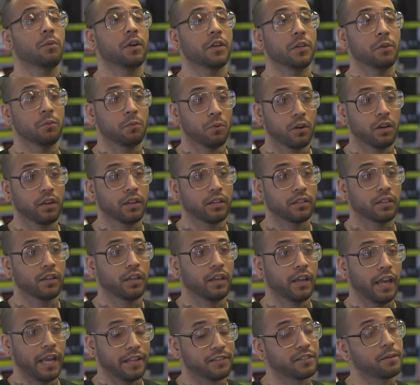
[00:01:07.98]
what you want
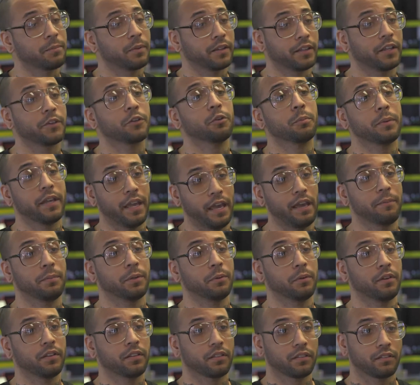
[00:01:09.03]
and something that you'll be happy
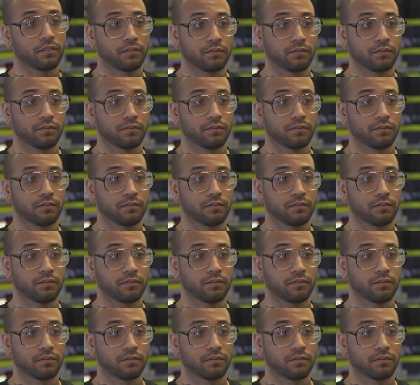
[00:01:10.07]
with.